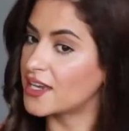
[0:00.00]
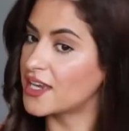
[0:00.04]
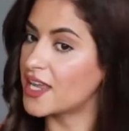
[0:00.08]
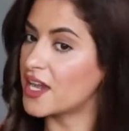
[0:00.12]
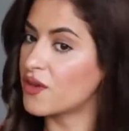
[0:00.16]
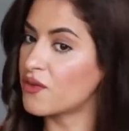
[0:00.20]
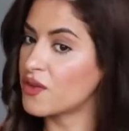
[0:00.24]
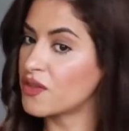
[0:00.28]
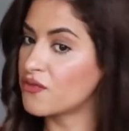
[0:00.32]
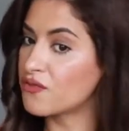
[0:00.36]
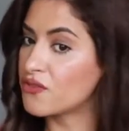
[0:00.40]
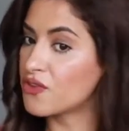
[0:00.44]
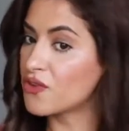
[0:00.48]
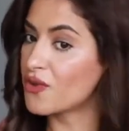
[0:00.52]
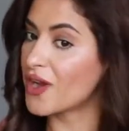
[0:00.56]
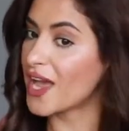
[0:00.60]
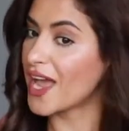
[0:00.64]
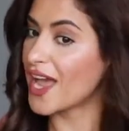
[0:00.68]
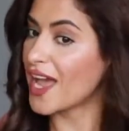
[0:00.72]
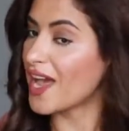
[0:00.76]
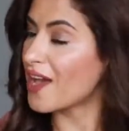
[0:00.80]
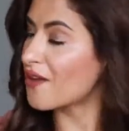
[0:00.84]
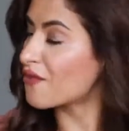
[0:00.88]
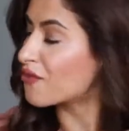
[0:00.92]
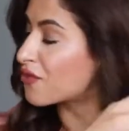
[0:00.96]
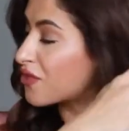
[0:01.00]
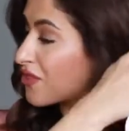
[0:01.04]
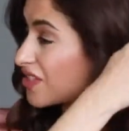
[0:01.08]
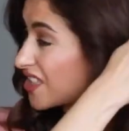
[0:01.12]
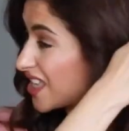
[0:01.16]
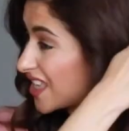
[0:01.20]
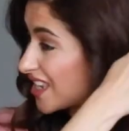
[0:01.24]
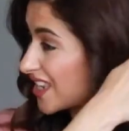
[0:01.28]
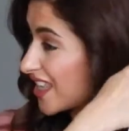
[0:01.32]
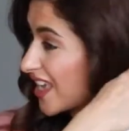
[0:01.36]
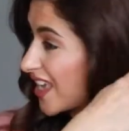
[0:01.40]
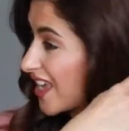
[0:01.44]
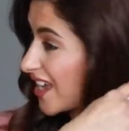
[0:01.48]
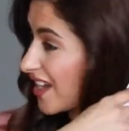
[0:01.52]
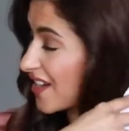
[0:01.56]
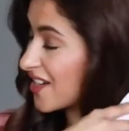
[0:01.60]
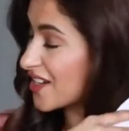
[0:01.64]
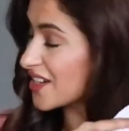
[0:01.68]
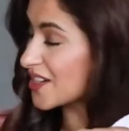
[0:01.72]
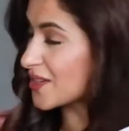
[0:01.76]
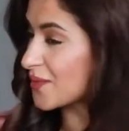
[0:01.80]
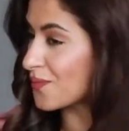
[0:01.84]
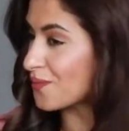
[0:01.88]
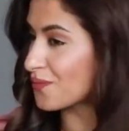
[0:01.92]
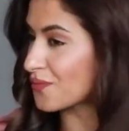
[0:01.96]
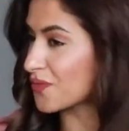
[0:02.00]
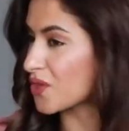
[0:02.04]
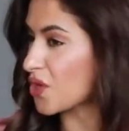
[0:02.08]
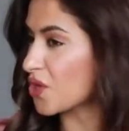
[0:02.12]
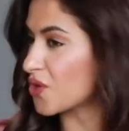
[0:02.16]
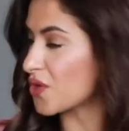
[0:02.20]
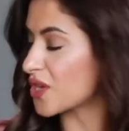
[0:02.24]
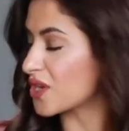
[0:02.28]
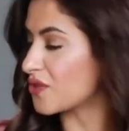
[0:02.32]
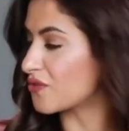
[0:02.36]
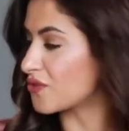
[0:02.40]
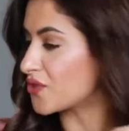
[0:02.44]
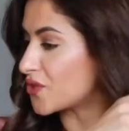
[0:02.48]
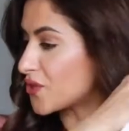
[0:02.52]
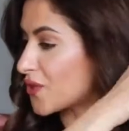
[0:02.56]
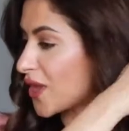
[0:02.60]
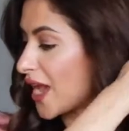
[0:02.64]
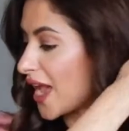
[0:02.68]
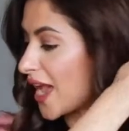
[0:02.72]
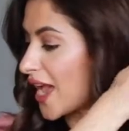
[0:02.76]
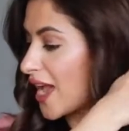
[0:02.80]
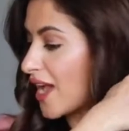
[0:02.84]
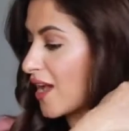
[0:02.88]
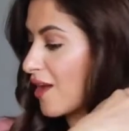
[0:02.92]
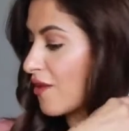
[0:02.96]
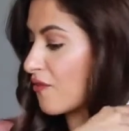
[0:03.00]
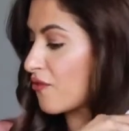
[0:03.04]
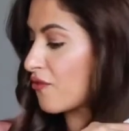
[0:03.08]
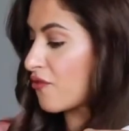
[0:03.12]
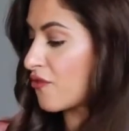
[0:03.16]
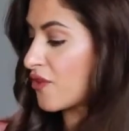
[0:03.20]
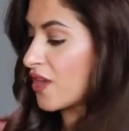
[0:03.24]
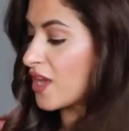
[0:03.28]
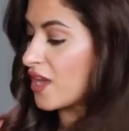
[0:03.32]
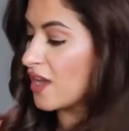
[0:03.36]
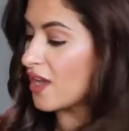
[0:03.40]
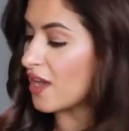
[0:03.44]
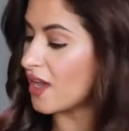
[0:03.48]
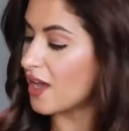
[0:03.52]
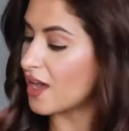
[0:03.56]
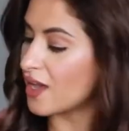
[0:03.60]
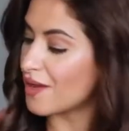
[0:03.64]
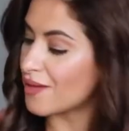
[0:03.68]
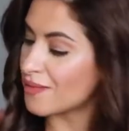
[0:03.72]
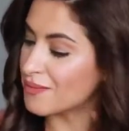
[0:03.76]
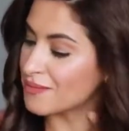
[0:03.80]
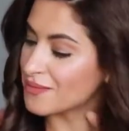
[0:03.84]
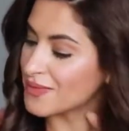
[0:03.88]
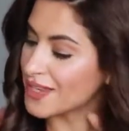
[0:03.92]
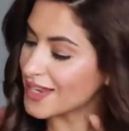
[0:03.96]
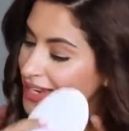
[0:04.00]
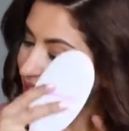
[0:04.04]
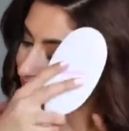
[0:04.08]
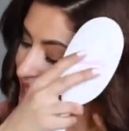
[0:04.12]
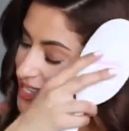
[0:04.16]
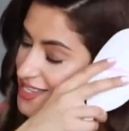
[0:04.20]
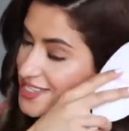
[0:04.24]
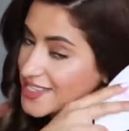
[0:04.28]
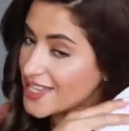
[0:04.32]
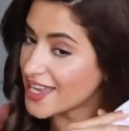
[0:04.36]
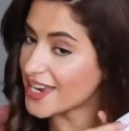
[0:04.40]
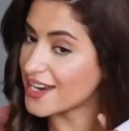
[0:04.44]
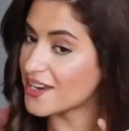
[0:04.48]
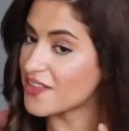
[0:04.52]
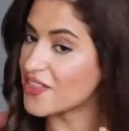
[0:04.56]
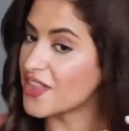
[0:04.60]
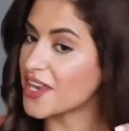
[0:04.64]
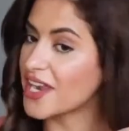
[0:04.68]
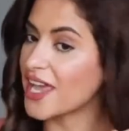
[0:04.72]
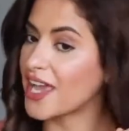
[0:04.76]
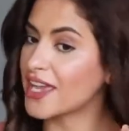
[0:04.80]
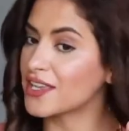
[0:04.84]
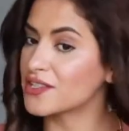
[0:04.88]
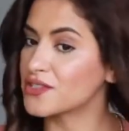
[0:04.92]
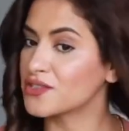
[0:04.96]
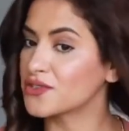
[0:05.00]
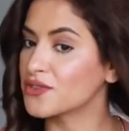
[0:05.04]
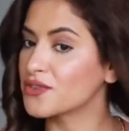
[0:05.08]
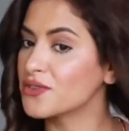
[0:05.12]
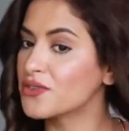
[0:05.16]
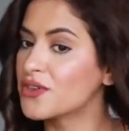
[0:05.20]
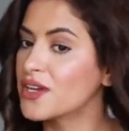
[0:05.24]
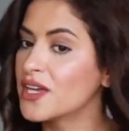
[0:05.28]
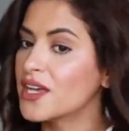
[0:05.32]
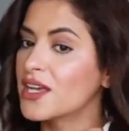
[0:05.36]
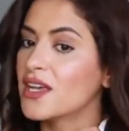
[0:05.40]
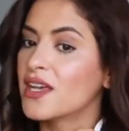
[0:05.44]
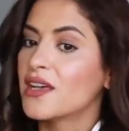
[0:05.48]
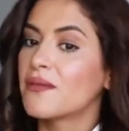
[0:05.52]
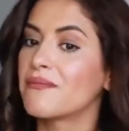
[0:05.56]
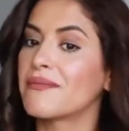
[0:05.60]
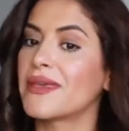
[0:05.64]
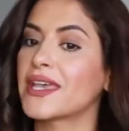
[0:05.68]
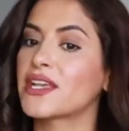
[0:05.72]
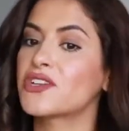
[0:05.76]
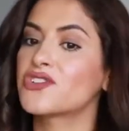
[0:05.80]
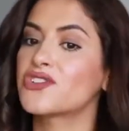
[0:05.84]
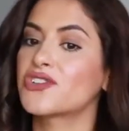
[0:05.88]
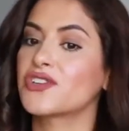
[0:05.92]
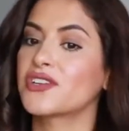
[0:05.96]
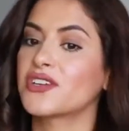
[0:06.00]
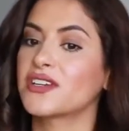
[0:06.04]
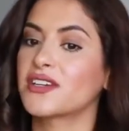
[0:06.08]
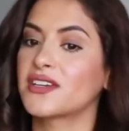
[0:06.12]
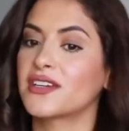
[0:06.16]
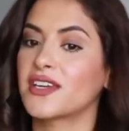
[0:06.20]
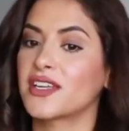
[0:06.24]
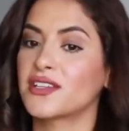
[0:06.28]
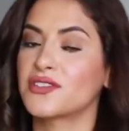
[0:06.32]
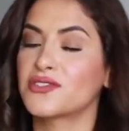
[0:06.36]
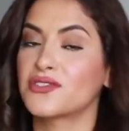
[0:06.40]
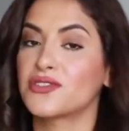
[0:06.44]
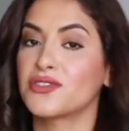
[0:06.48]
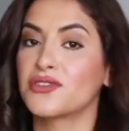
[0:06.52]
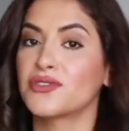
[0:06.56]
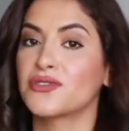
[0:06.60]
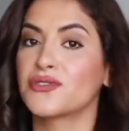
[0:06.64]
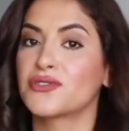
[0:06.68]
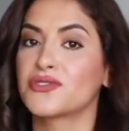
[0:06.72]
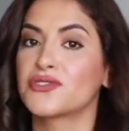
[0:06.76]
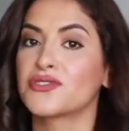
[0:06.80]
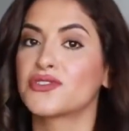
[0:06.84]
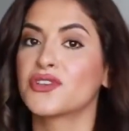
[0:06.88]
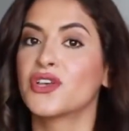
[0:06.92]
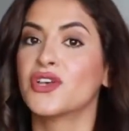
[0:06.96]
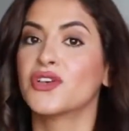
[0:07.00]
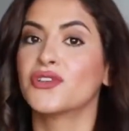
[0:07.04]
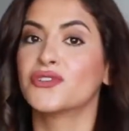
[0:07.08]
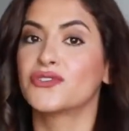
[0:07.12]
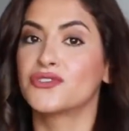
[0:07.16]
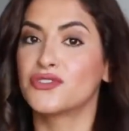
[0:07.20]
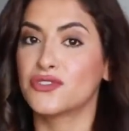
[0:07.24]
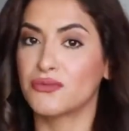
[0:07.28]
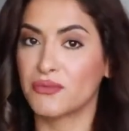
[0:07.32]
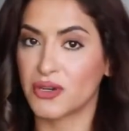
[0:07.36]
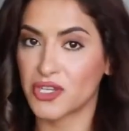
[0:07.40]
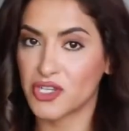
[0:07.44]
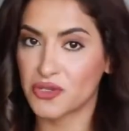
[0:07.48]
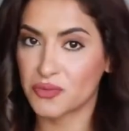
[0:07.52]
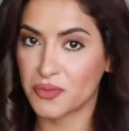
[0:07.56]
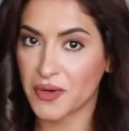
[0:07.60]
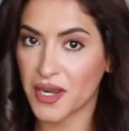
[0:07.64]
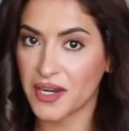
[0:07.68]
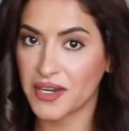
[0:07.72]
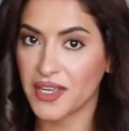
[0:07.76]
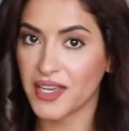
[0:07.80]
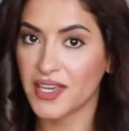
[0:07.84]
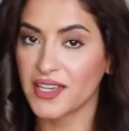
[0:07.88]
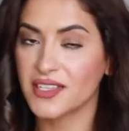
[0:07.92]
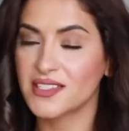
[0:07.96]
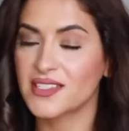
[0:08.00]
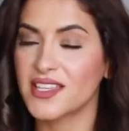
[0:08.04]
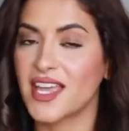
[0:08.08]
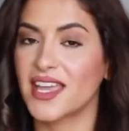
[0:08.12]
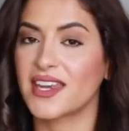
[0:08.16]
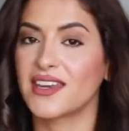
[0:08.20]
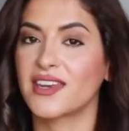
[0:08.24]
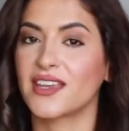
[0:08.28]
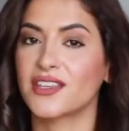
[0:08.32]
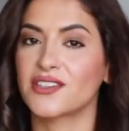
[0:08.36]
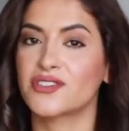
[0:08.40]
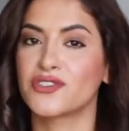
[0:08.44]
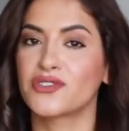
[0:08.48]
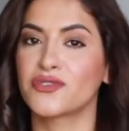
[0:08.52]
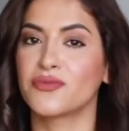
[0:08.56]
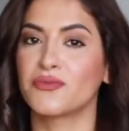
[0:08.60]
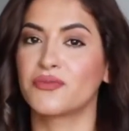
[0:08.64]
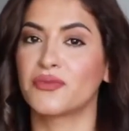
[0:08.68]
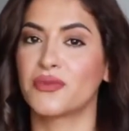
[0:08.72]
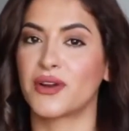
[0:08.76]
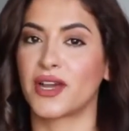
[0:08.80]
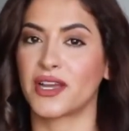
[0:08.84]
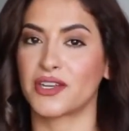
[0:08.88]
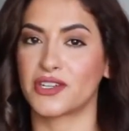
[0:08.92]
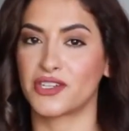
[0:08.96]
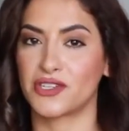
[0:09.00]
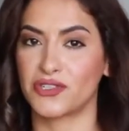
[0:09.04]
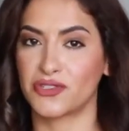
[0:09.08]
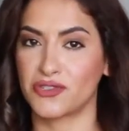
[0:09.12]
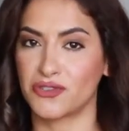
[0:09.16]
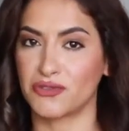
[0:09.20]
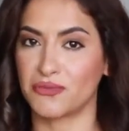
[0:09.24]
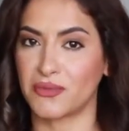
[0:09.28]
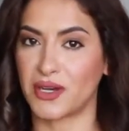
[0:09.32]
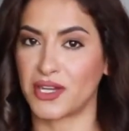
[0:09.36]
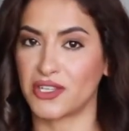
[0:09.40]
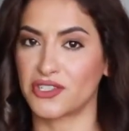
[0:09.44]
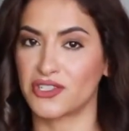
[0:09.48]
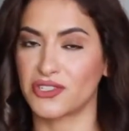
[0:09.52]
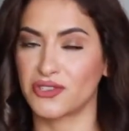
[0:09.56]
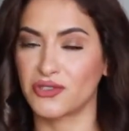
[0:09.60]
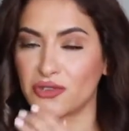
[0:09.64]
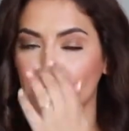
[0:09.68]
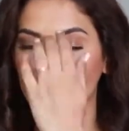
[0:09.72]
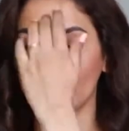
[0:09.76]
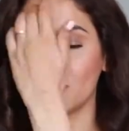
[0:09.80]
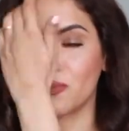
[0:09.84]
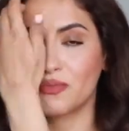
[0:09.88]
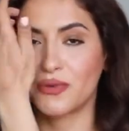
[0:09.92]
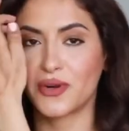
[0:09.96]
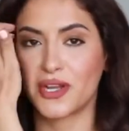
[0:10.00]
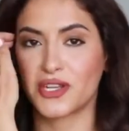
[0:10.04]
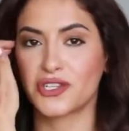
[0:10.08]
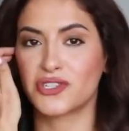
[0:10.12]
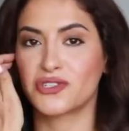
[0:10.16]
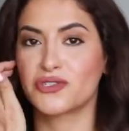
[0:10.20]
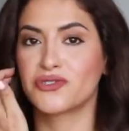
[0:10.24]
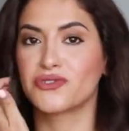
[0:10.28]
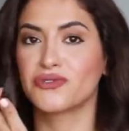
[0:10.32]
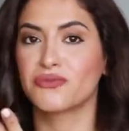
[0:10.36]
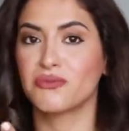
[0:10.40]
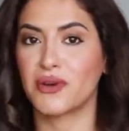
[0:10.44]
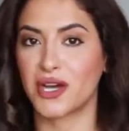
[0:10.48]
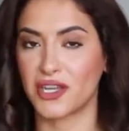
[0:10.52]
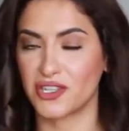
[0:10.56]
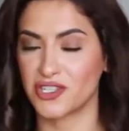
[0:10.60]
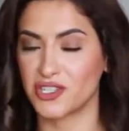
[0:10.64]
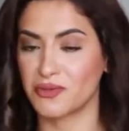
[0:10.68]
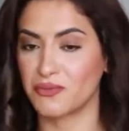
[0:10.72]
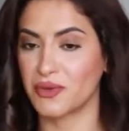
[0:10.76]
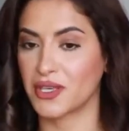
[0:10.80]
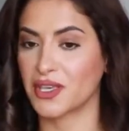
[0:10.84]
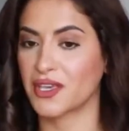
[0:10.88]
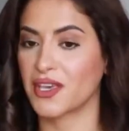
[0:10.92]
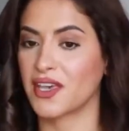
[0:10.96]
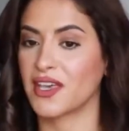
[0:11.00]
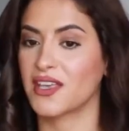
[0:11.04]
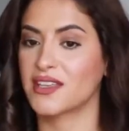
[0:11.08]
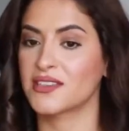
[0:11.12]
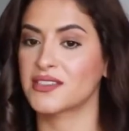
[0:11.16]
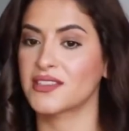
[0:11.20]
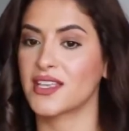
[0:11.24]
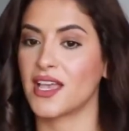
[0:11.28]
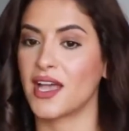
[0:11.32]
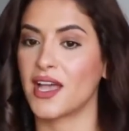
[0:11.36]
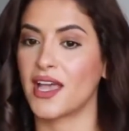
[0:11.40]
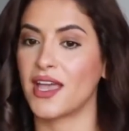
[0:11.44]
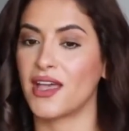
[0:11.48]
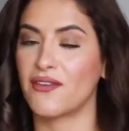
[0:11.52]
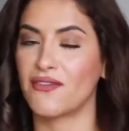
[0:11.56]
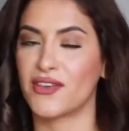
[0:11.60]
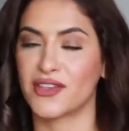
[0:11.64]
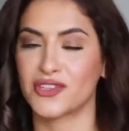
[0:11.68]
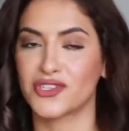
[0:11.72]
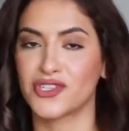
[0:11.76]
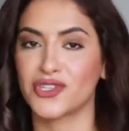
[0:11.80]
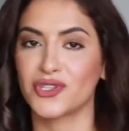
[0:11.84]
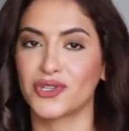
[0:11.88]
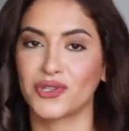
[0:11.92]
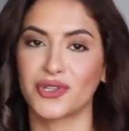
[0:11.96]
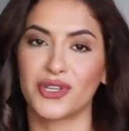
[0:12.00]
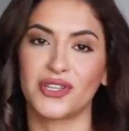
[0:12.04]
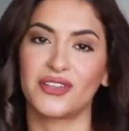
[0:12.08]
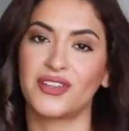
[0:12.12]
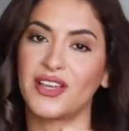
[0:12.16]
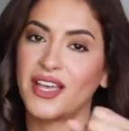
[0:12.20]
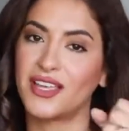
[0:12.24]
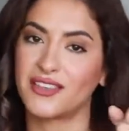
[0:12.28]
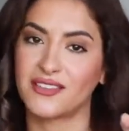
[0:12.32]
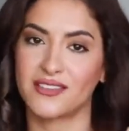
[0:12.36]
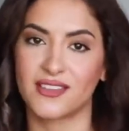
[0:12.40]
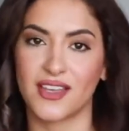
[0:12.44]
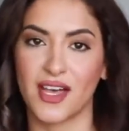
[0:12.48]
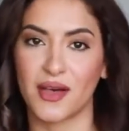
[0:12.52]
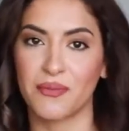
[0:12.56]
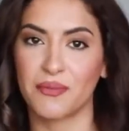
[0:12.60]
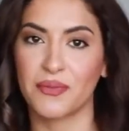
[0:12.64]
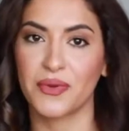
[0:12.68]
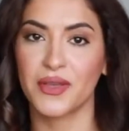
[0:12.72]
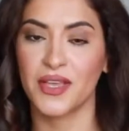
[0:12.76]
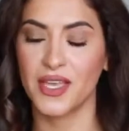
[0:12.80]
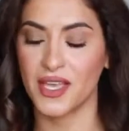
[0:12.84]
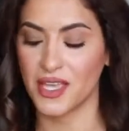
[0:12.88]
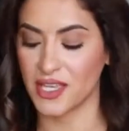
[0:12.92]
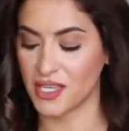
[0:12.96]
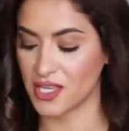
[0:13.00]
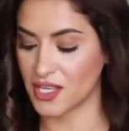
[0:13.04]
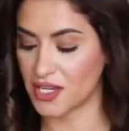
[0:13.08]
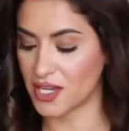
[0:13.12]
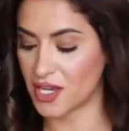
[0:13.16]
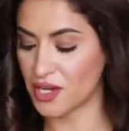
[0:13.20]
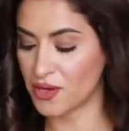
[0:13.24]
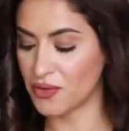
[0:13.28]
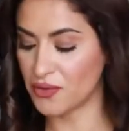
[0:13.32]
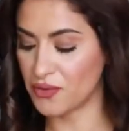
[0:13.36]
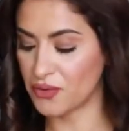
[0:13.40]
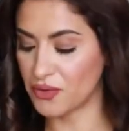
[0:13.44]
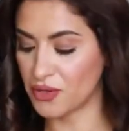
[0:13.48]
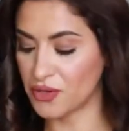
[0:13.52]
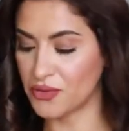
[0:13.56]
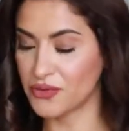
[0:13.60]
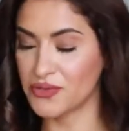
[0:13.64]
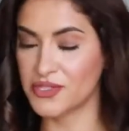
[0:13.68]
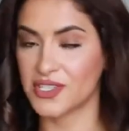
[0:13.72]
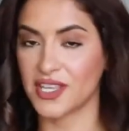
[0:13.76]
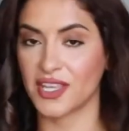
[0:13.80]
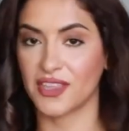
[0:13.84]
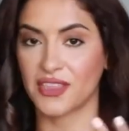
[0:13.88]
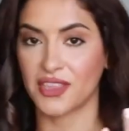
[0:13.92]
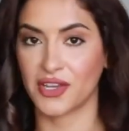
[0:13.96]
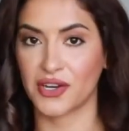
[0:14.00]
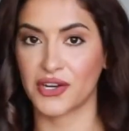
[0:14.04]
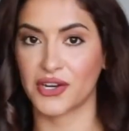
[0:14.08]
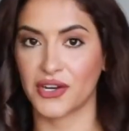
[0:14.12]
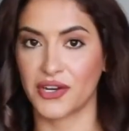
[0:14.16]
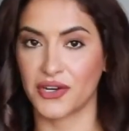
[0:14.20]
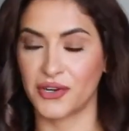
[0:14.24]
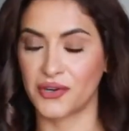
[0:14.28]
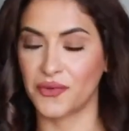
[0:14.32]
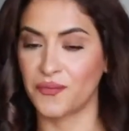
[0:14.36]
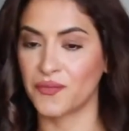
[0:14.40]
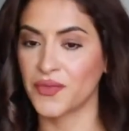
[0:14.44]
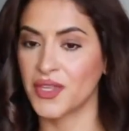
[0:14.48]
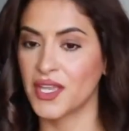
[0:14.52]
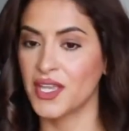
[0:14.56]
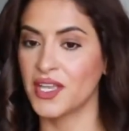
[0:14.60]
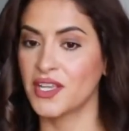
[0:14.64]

Now, if you have thin hair, or if you have less hair than I do, make sure not to use too much product and not to brush too much. Don't brush too much because eventually you'll end up, you know, losing the curl.